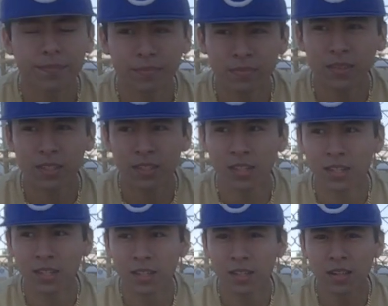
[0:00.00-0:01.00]

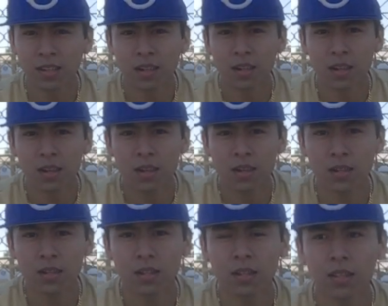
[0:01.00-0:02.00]

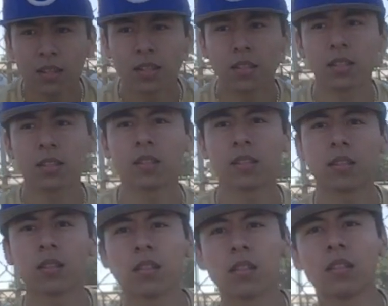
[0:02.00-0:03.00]

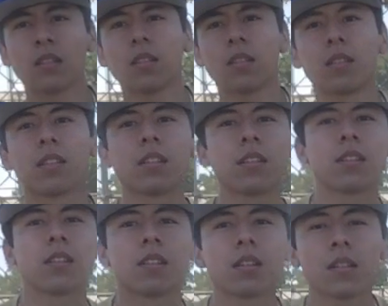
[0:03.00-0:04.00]

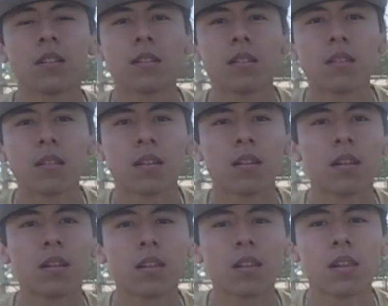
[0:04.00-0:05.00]

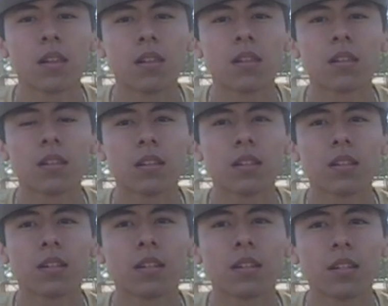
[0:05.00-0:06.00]

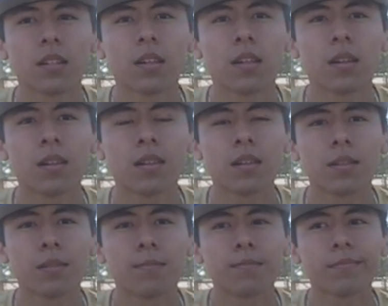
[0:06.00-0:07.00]

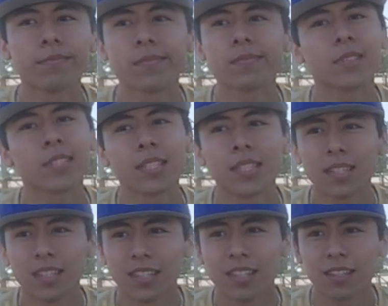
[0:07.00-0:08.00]
The person shown says nothing.